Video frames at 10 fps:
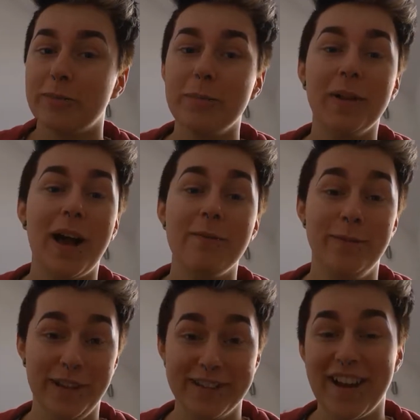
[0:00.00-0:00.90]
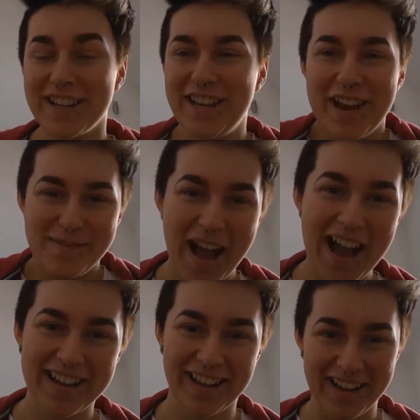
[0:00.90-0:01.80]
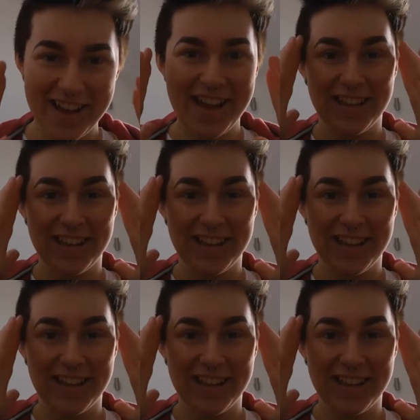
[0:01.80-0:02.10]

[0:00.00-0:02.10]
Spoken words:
people have the exact same haircut.